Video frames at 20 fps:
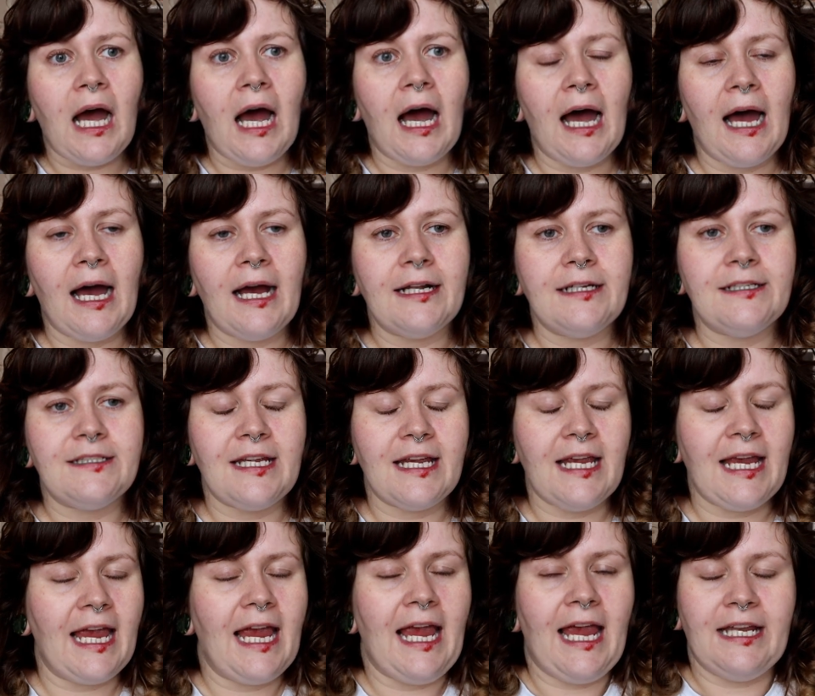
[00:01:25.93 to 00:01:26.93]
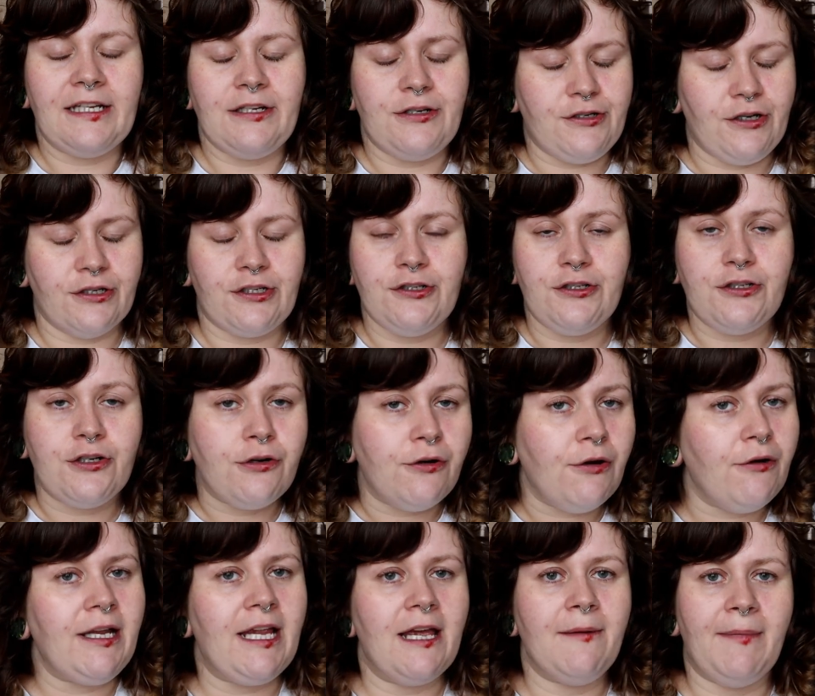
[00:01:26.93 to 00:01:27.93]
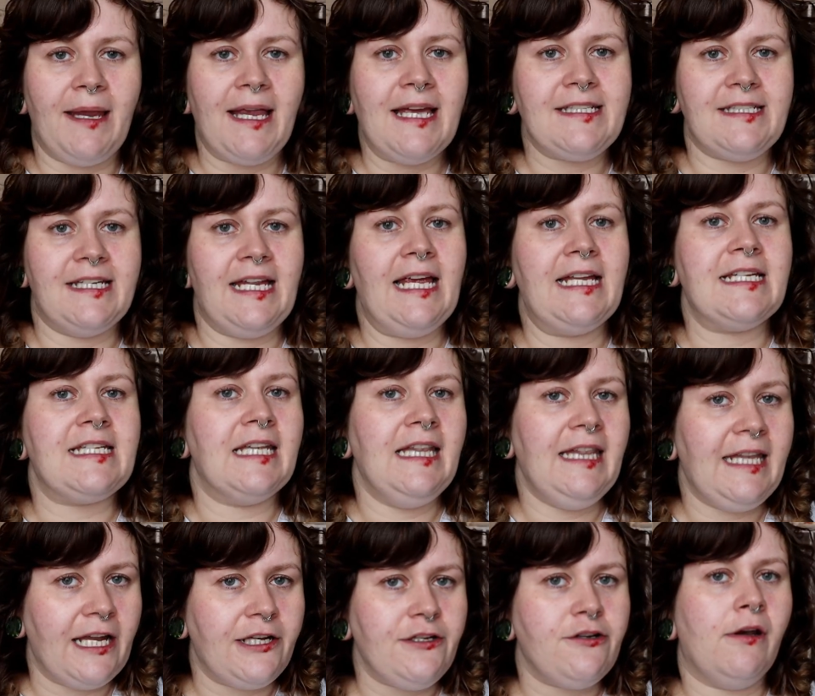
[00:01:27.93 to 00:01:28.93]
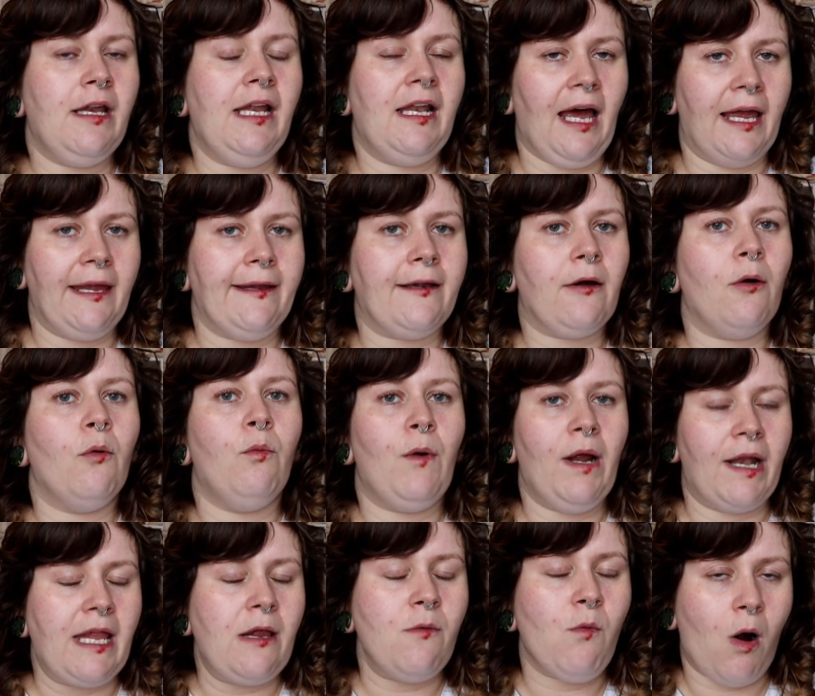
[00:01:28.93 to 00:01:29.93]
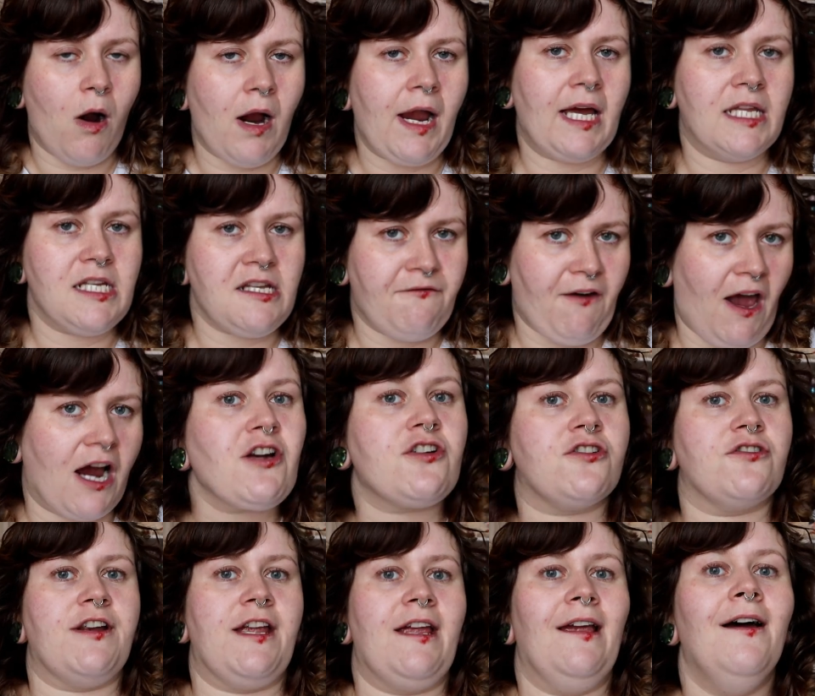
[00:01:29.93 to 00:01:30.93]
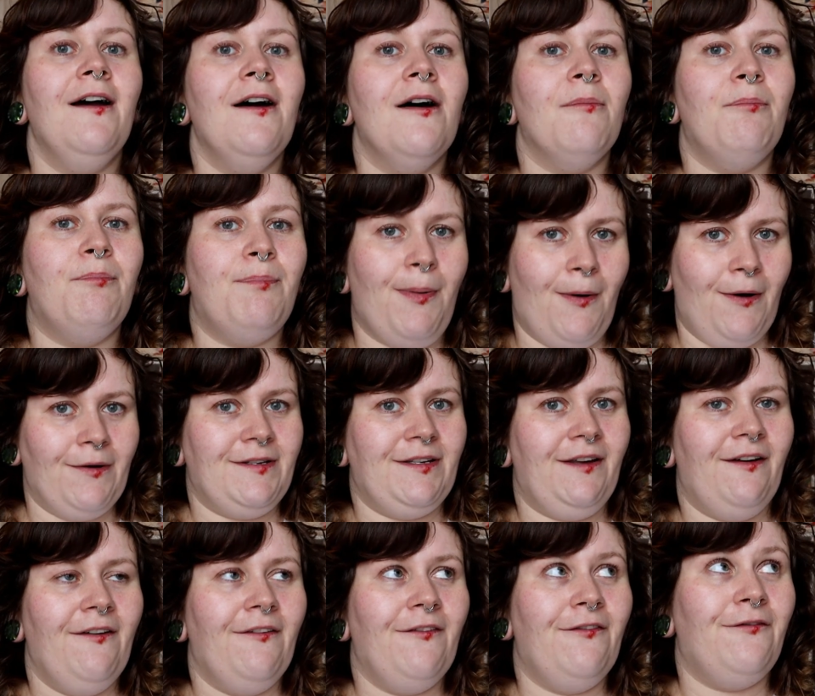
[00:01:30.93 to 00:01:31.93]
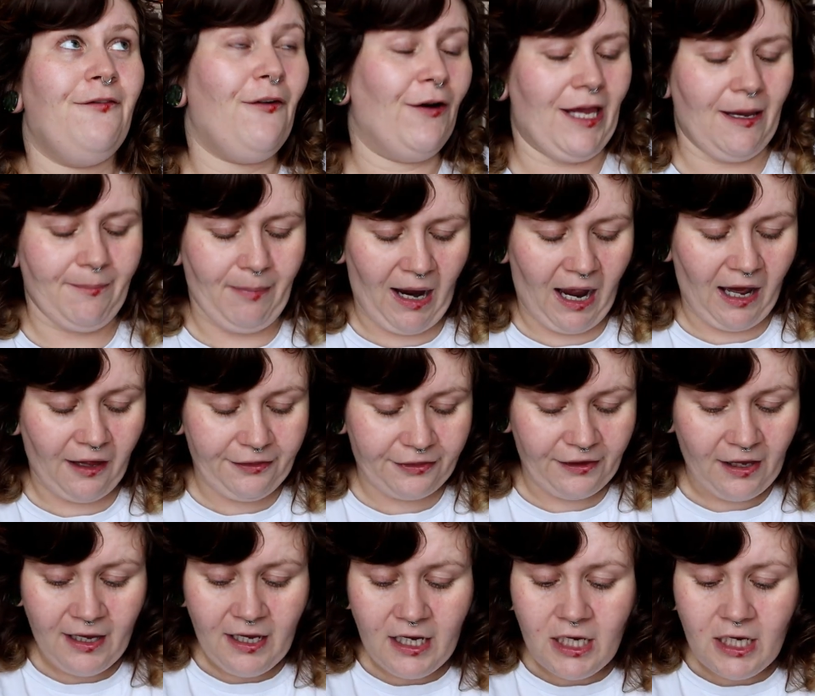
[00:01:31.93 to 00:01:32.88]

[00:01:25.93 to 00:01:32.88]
And it's just truly amazing. It is literally like Willy Wonka's factory, but for your bath.